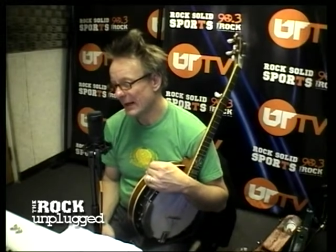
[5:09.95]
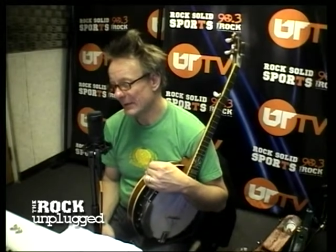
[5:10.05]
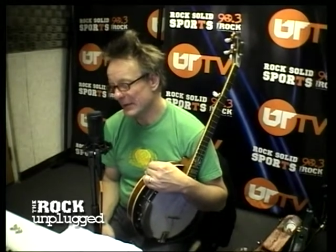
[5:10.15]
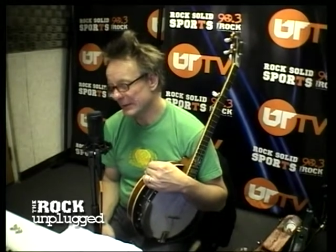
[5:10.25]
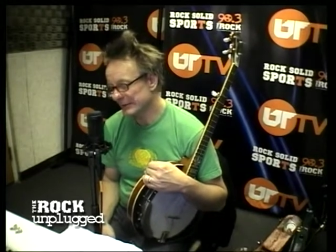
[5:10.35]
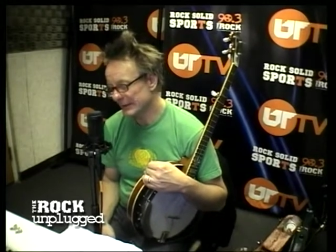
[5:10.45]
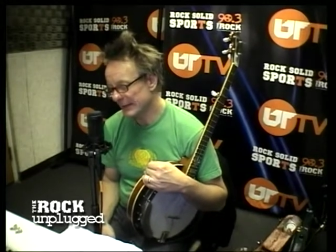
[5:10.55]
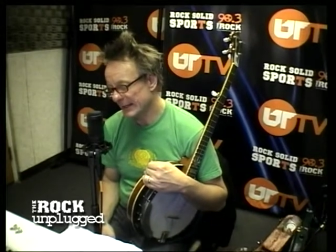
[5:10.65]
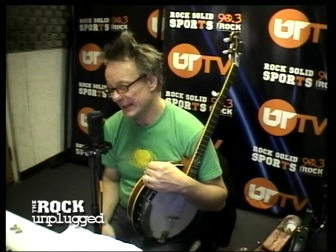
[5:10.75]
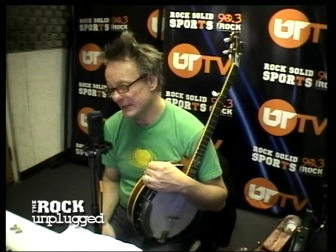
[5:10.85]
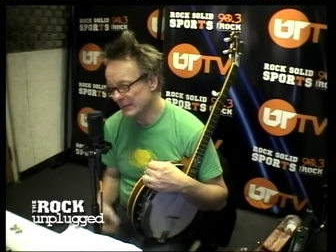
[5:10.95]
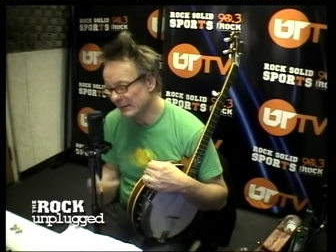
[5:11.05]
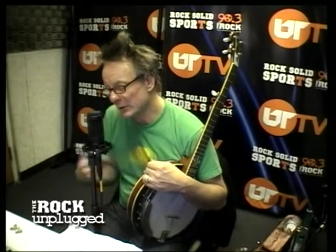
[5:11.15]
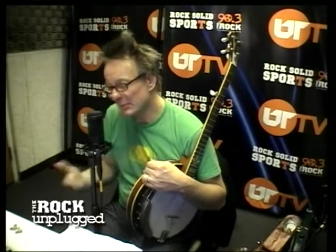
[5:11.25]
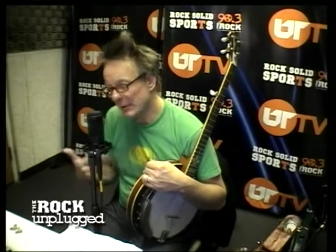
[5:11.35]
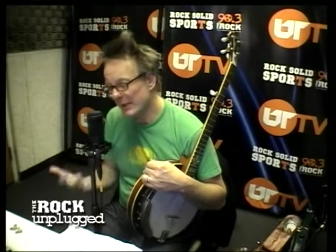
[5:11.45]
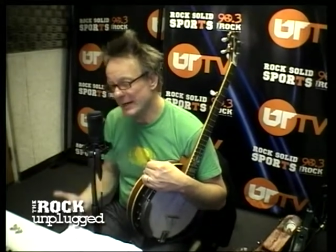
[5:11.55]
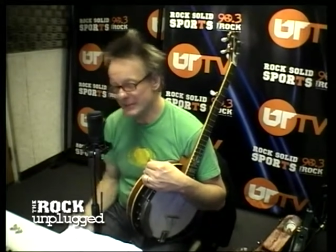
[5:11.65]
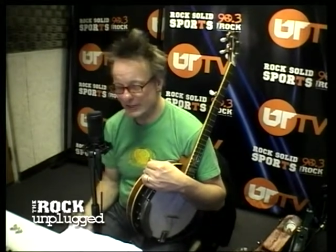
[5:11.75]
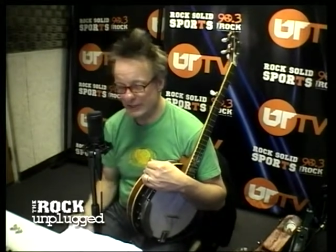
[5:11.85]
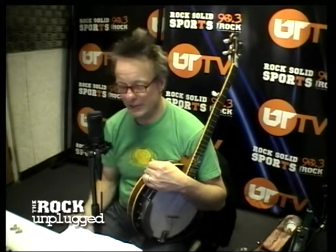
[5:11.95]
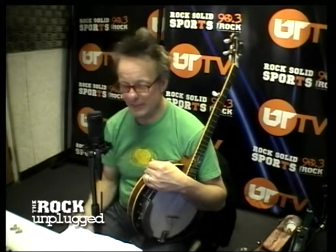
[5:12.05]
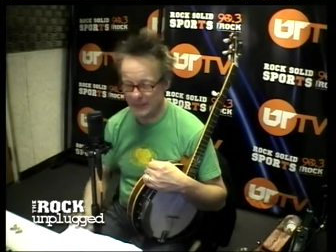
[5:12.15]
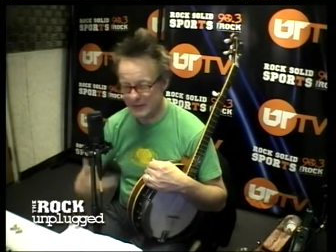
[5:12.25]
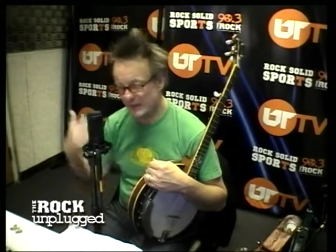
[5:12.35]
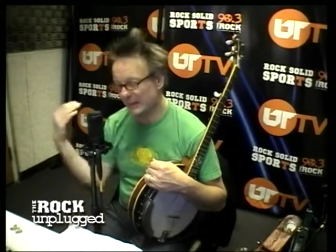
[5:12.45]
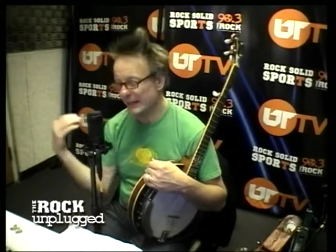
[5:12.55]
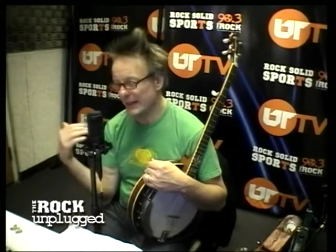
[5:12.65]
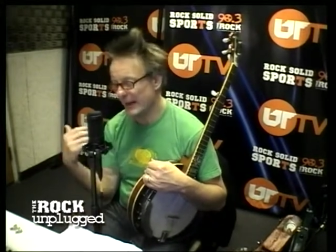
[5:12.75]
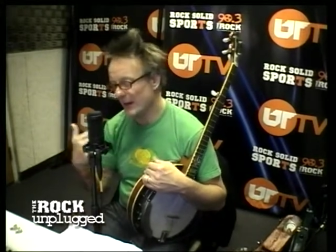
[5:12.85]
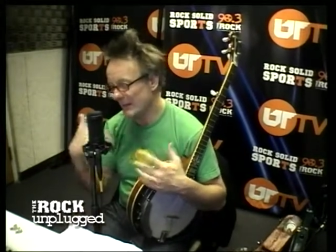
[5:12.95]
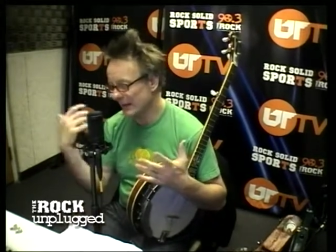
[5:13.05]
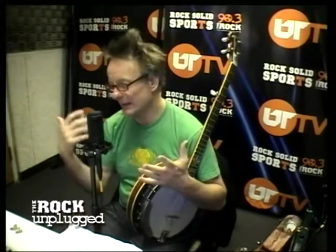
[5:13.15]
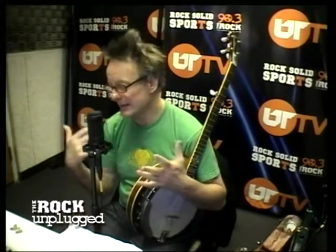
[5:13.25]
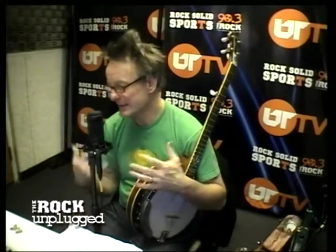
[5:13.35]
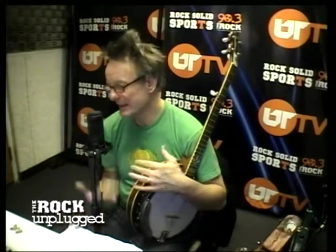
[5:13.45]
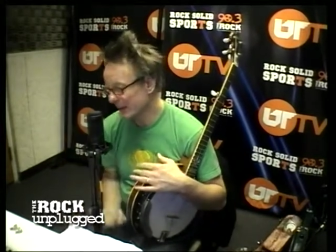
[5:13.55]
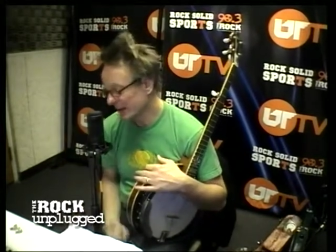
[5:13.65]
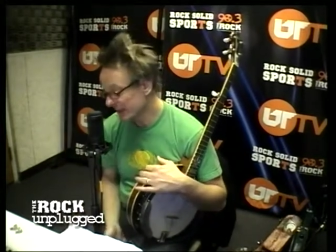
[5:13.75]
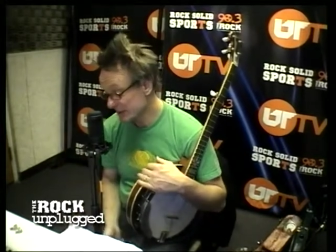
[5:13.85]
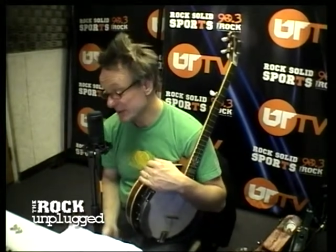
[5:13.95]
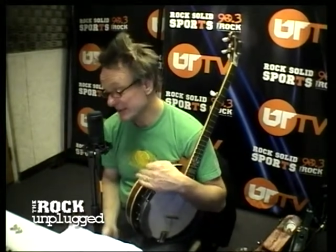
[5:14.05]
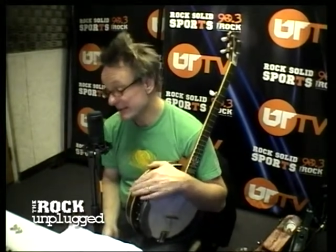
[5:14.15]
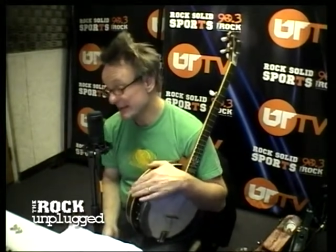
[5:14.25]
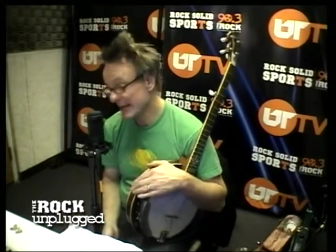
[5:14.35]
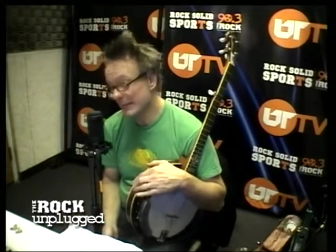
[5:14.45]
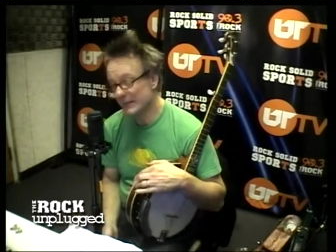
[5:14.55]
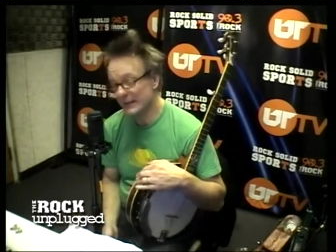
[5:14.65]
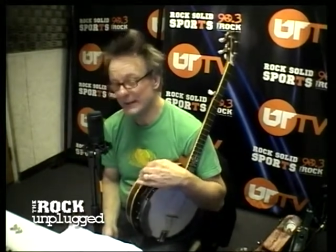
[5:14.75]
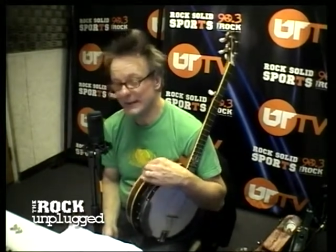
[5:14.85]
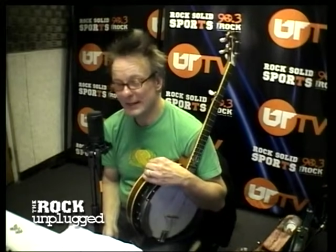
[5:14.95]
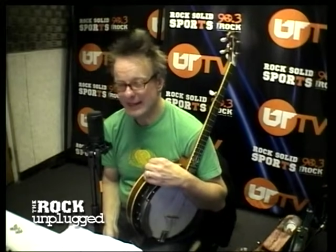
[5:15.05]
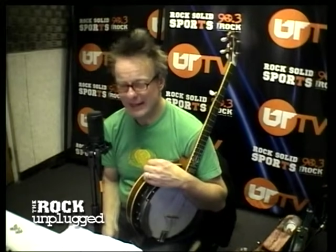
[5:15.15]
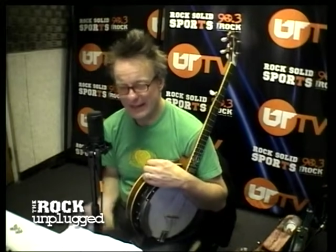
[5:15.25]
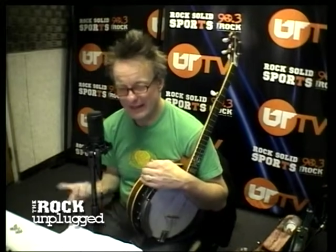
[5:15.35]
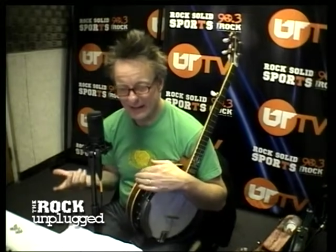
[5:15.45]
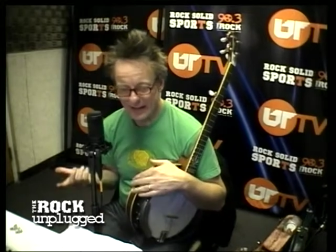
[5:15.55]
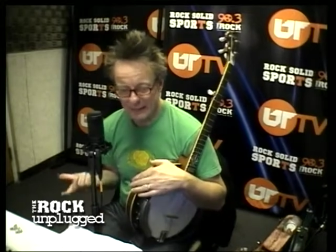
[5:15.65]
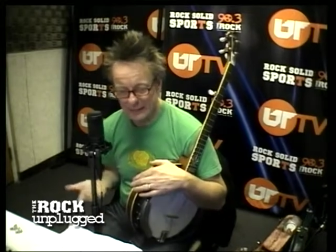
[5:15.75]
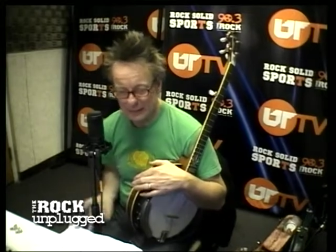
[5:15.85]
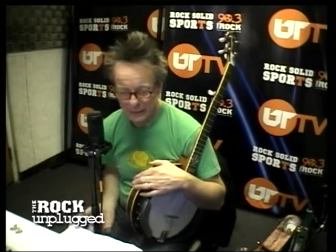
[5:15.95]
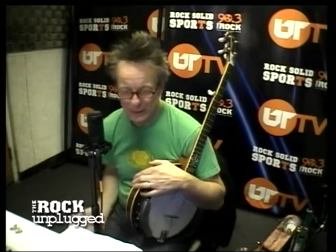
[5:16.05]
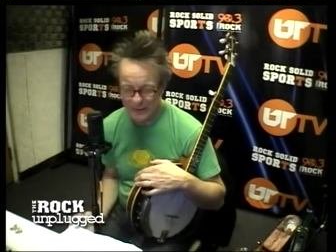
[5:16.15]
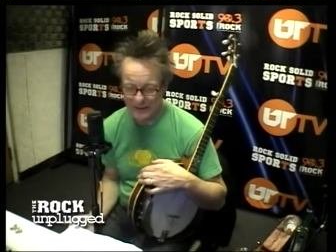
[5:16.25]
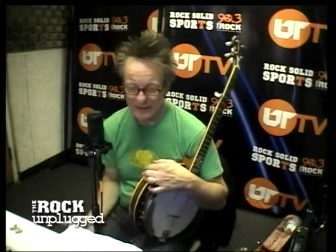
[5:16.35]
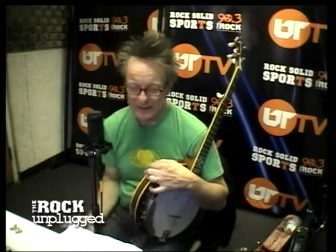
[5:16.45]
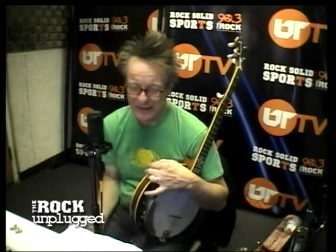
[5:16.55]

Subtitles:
I'm able to like loop my banjo and pitch it up and down and make all these kind of orchestral things happen, and have a lot of pre-recorded